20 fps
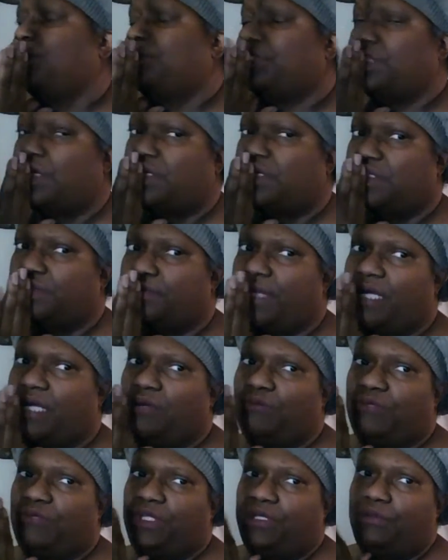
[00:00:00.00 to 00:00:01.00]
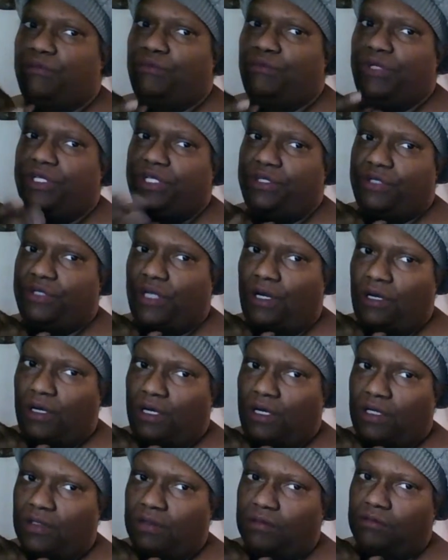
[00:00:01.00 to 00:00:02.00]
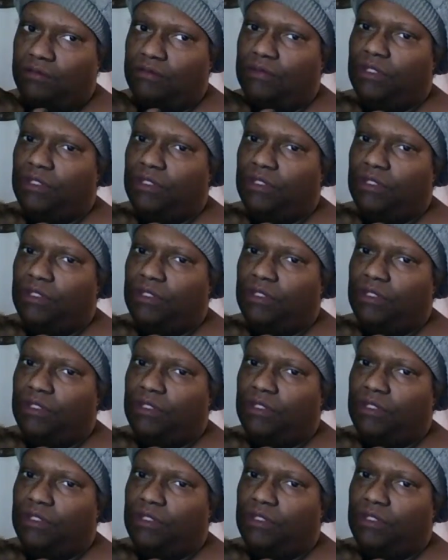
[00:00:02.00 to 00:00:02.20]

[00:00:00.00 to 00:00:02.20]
we talked about with the dog,